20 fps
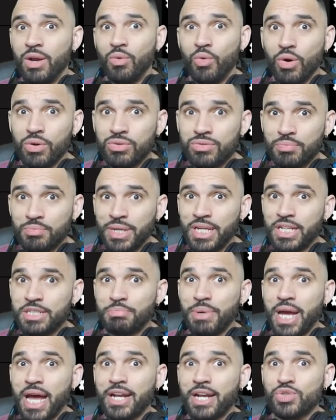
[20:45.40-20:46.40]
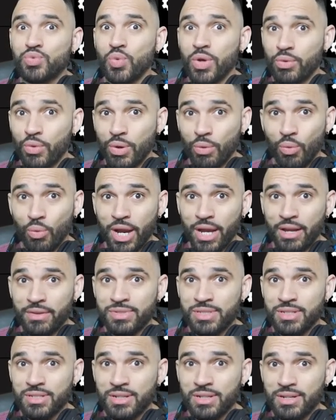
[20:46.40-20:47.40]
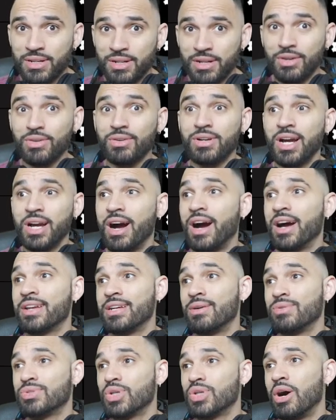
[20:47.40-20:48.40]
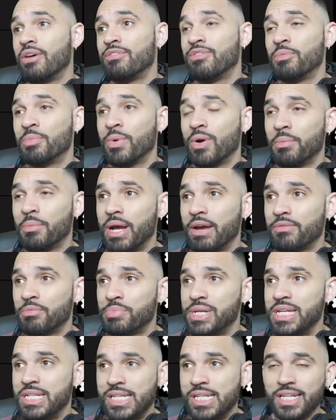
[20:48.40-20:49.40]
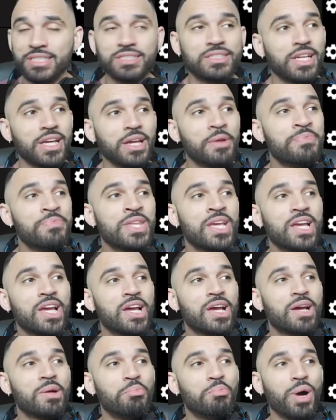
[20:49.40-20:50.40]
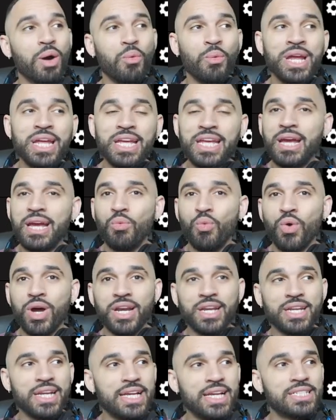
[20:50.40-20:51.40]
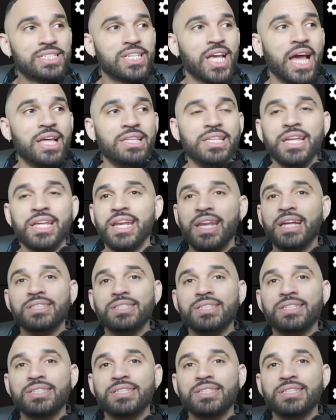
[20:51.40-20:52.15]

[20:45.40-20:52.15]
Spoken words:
And it won't be as bad as Wuthering Waves. Oh God, that was awful, bro. I'm having PTSD. But we can get one of these, and then that.